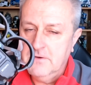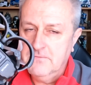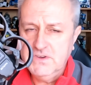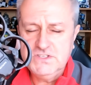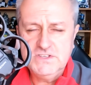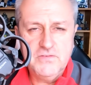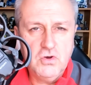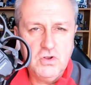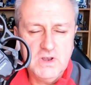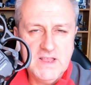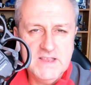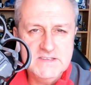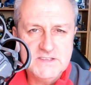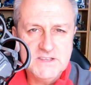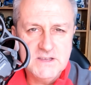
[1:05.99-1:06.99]
First of all
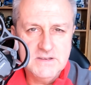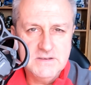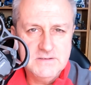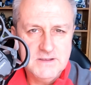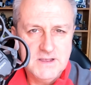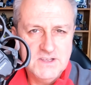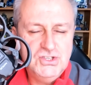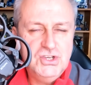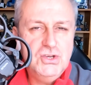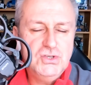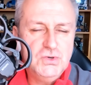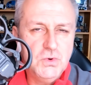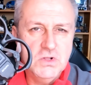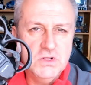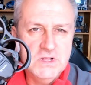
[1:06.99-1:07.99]
is that, as
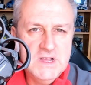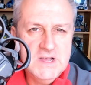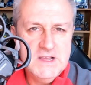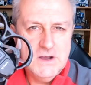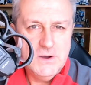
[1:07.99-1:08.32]
usual,